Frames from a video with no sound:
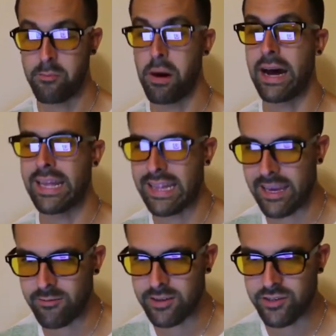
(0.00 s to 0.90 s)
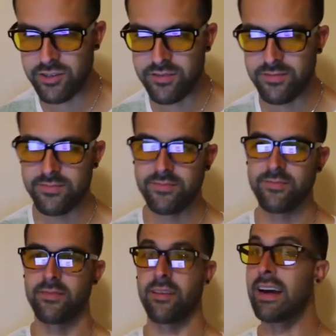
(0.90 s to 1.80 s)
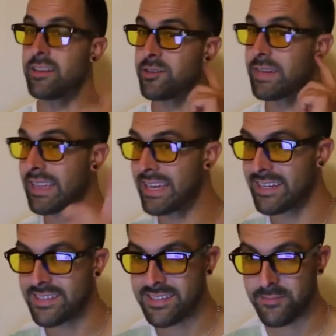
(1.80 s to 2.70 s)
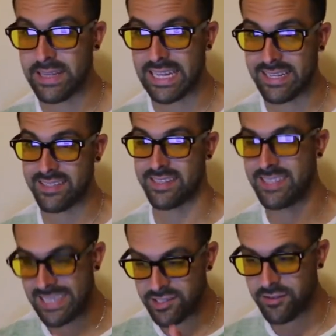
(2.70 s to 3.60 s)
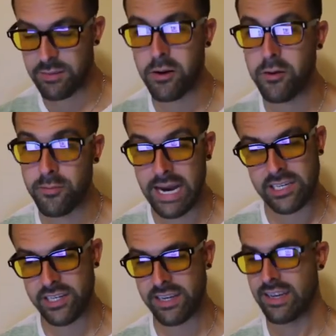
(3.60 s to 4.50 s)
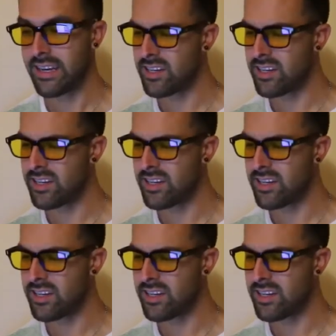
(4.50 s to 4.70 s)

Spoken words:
Body language, right? Doing this, something like this, the sensory mode matching.